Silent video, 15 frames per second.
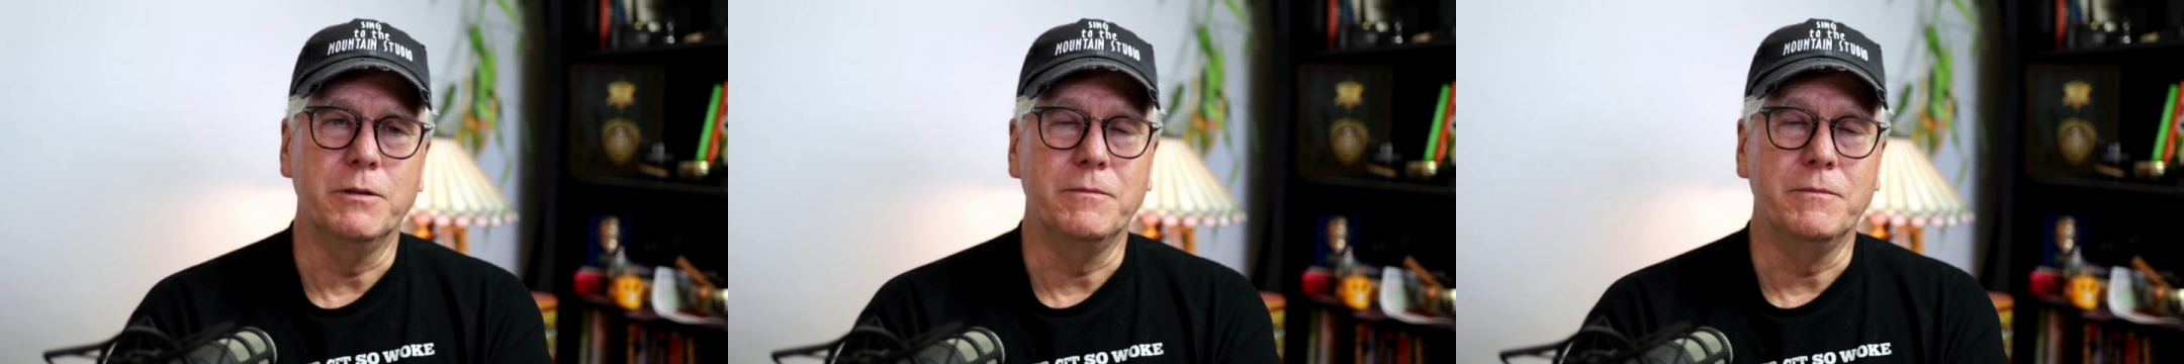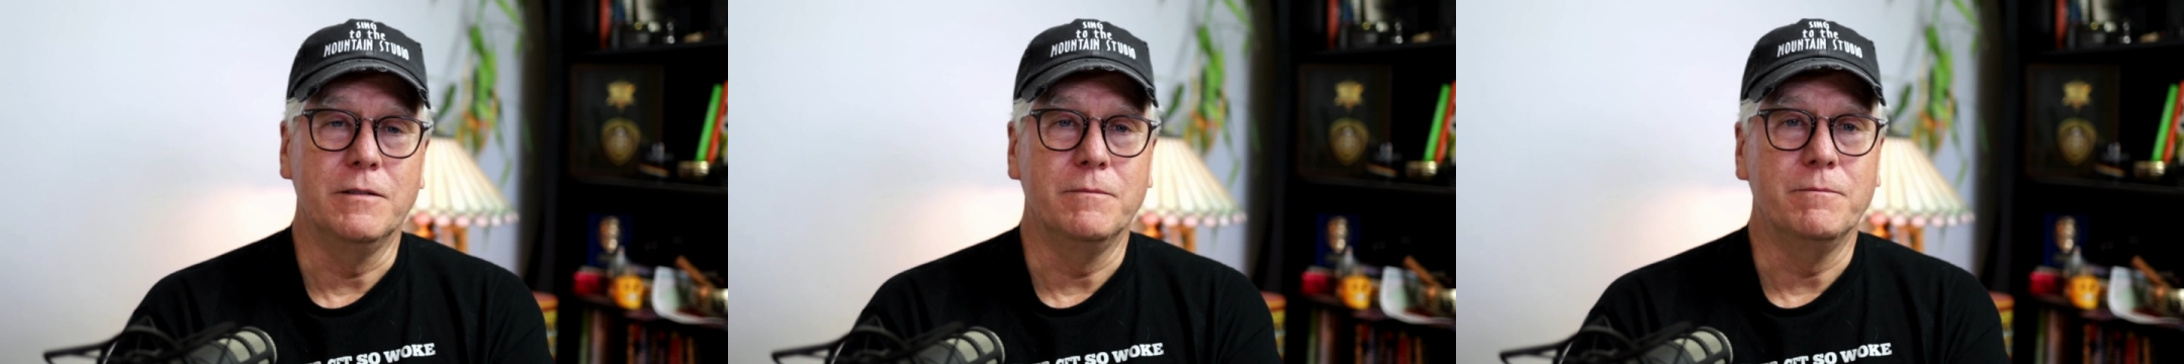
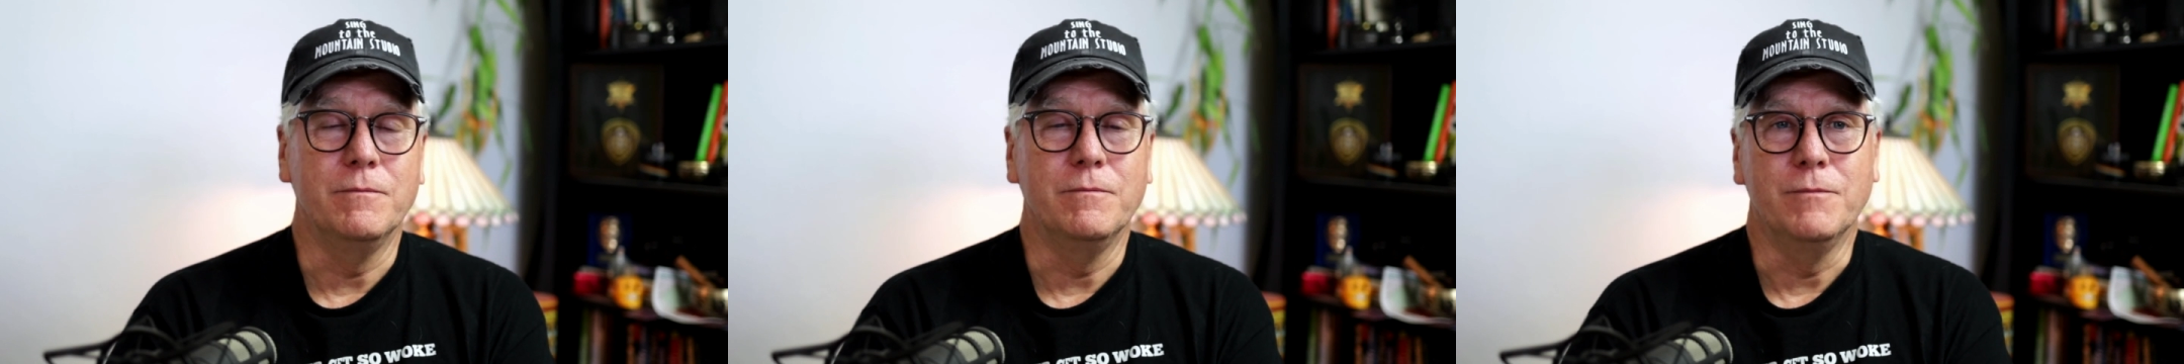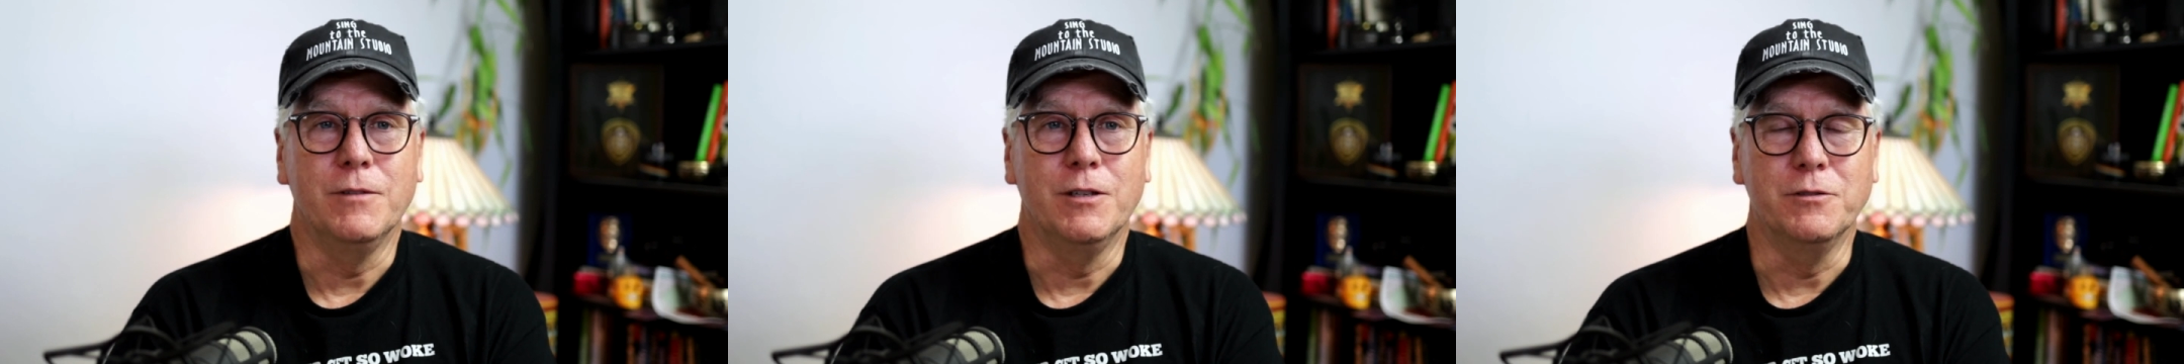but
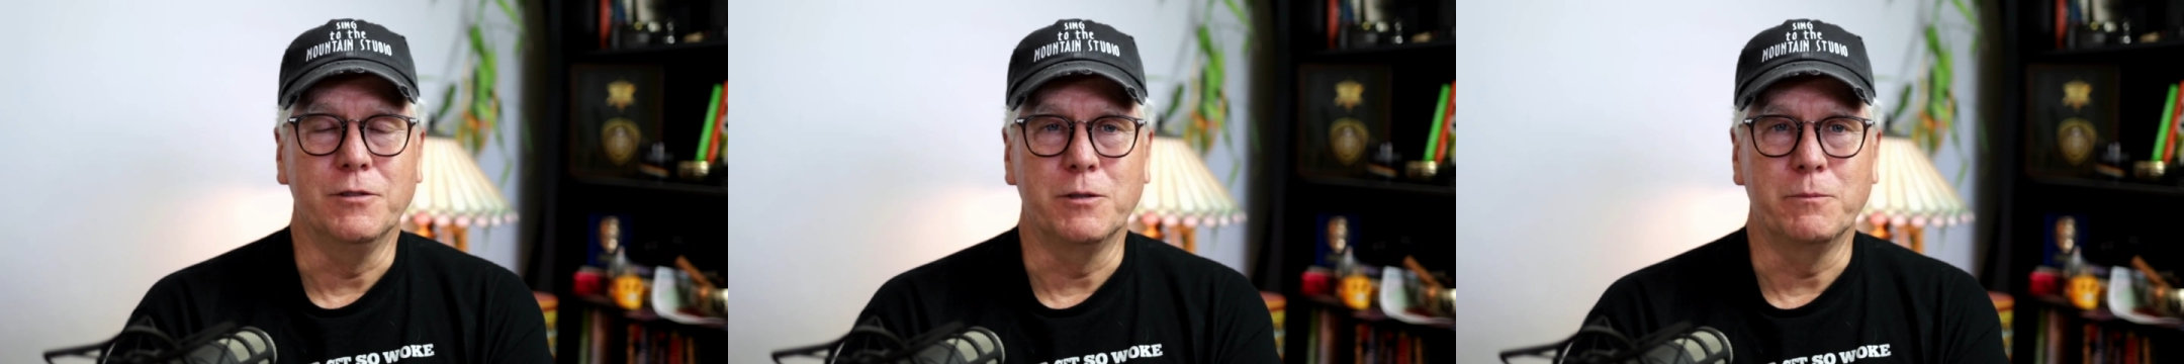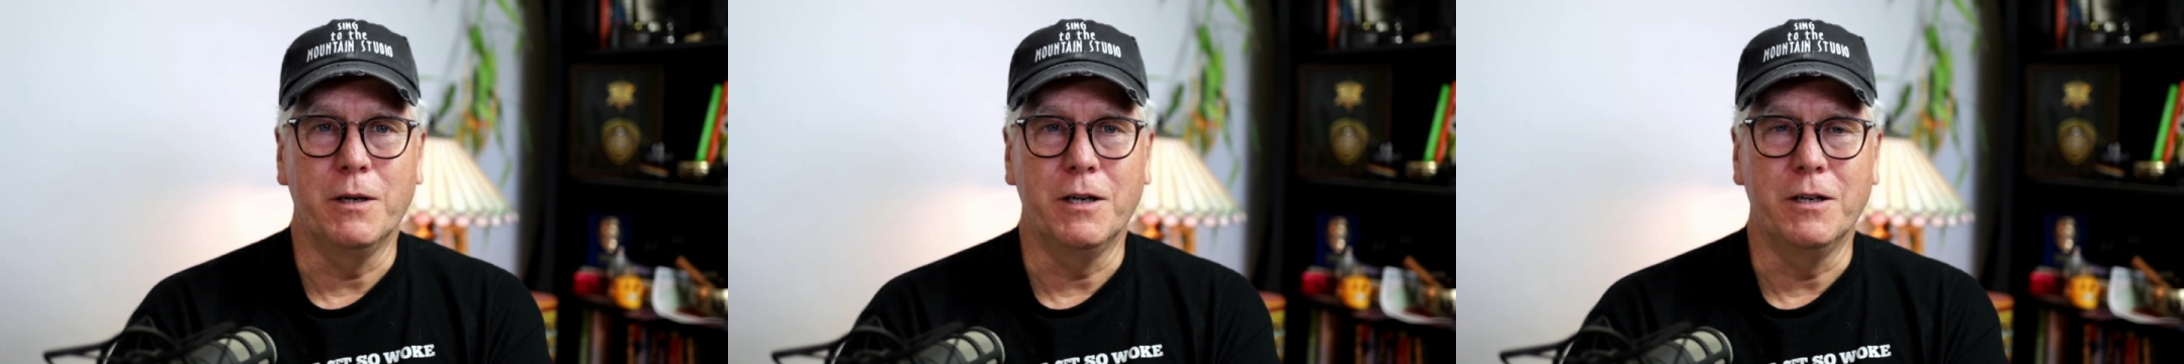here's
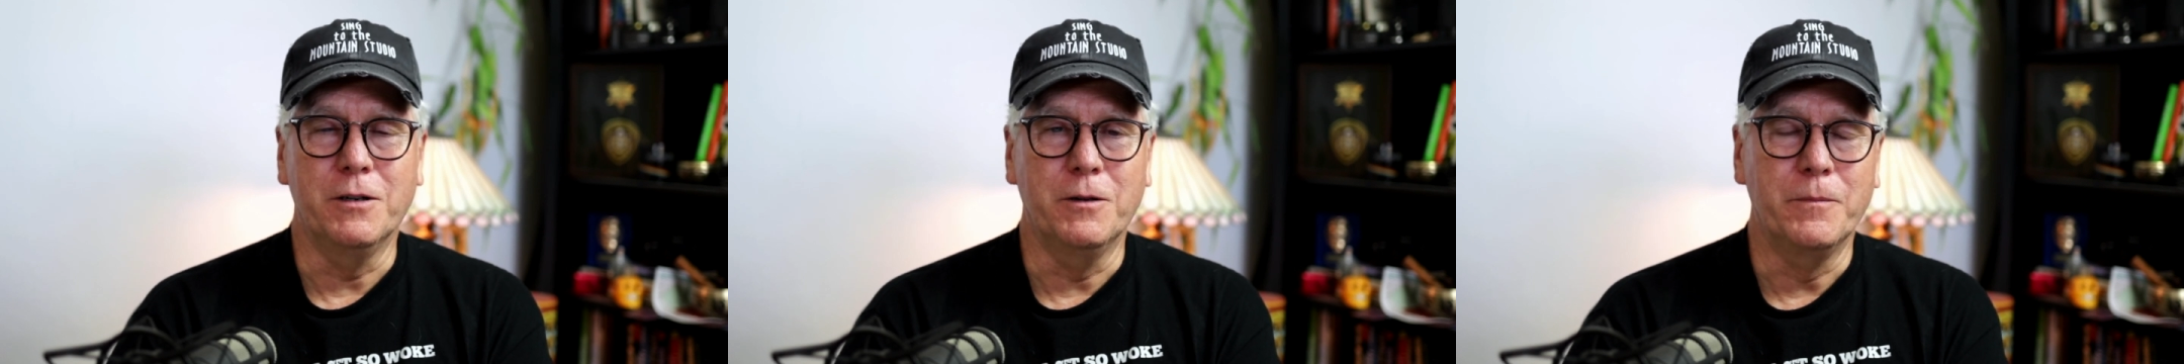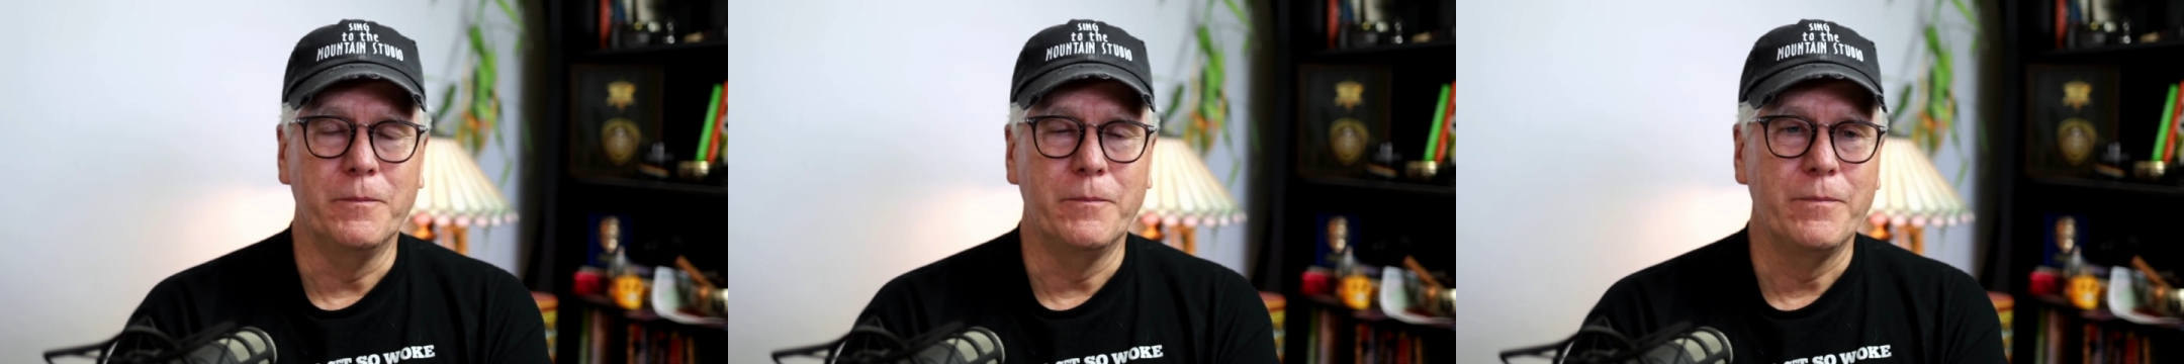a
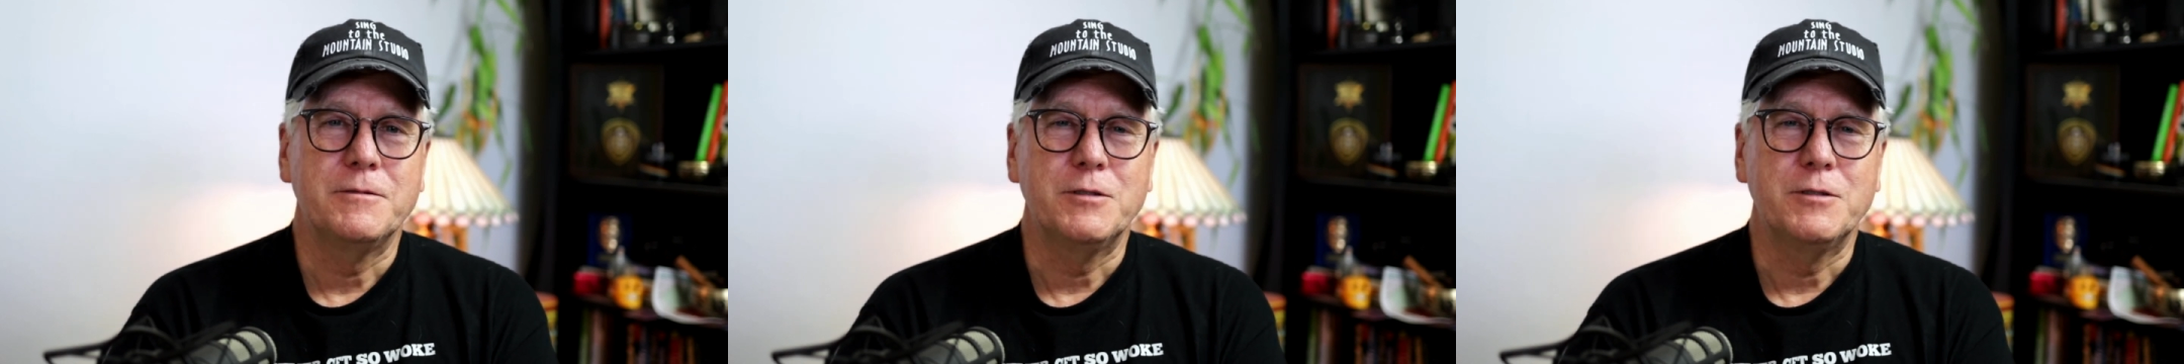sparrow.